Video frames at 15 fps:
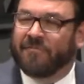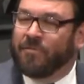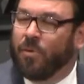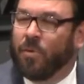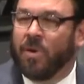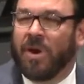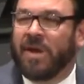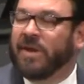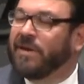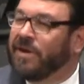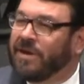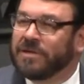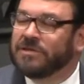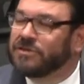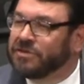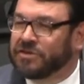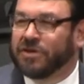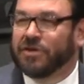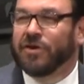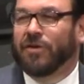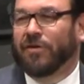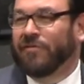have great
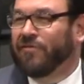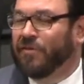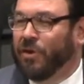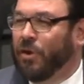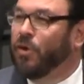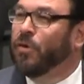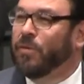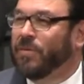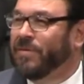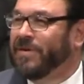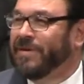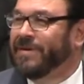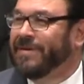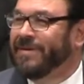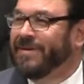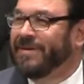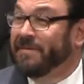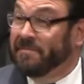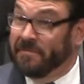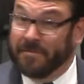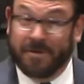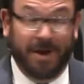concern for you.
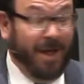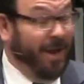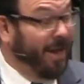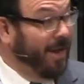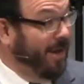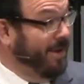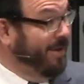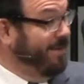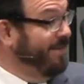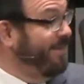Really?